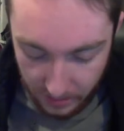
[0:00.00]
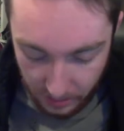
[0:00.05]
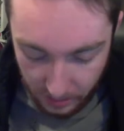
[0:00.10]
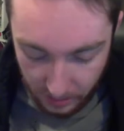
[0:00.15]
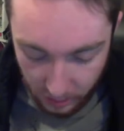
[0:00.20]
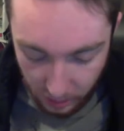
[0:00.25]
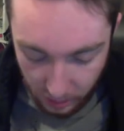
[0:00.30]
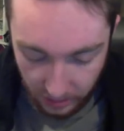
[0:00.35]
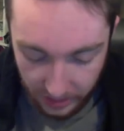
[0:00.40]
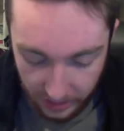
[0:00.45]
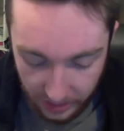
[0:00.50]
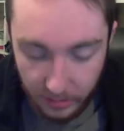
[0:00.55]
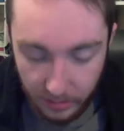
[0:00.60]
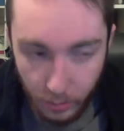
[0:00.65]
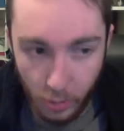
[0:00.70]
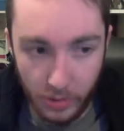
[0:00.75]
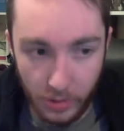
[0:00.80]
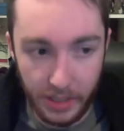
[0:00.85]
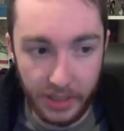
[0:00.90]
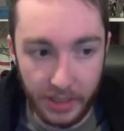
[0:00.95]
early in the
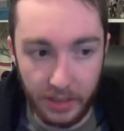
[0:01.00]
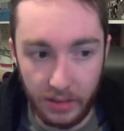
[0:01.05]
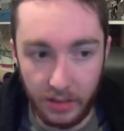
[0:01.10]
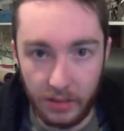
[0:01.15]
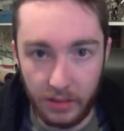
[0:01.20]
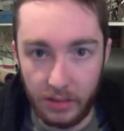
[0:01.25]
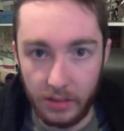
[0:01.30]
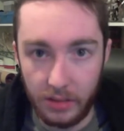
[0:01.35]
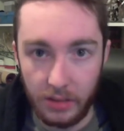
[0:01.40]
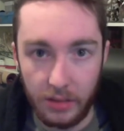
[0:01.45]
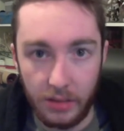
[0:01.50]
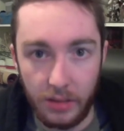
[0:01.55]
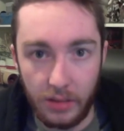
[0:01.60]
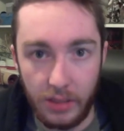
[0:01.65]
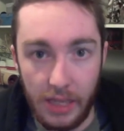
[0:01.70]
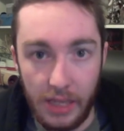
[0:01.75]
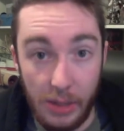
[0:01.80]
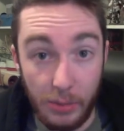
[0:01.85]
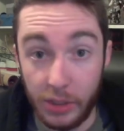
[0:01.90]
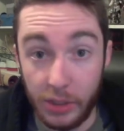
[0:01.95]
morning,
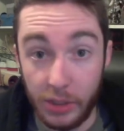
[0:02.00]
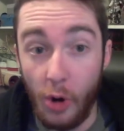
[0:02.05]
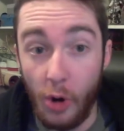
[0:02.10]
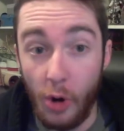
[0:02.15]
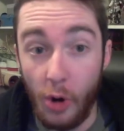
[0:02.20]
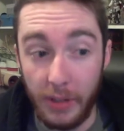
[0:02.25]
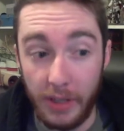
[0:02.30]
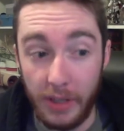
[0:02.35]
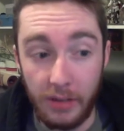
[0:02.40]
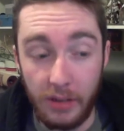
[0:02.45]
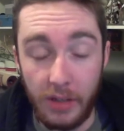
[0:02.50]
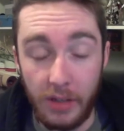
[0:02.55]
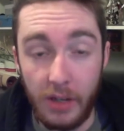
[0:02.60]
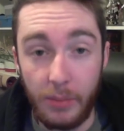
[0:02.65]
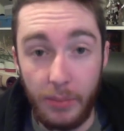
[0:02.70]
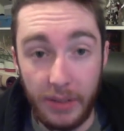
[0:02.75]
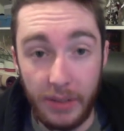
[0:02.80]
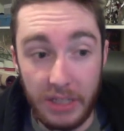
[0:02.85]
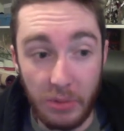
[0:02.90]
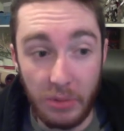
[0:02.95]
it was open,
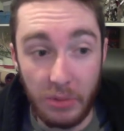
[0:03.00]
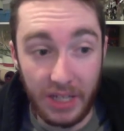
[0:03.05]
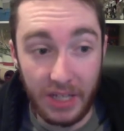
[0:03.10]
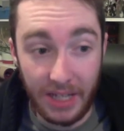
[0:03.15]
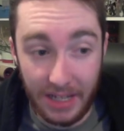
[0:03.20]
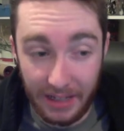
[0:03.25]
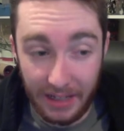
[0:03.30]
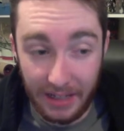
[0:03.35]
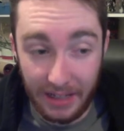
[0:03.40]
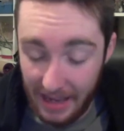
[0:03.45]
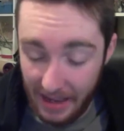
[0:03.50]
but there was like,